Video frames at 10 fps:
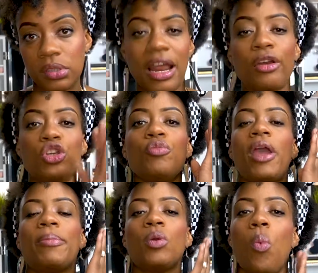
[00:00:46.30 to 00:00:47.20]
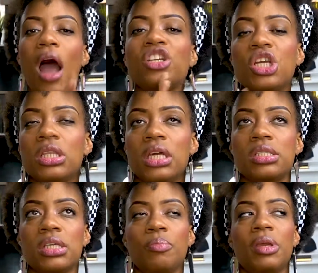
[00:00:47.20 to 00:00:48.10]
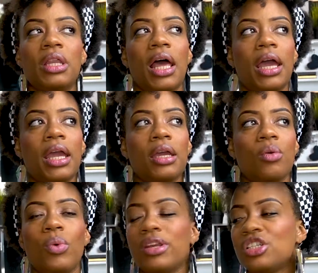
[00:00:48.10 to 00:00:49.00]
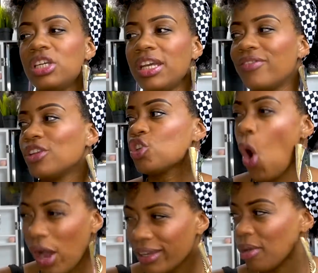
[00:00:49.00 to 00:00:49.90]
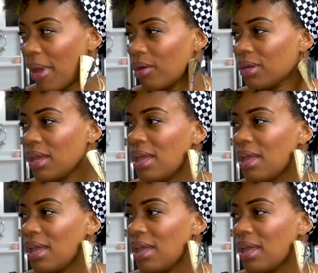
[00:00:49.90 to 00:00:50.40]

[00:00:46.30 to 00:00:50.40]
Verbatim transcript: Now, you may be watching this and be like, what is she even talking about?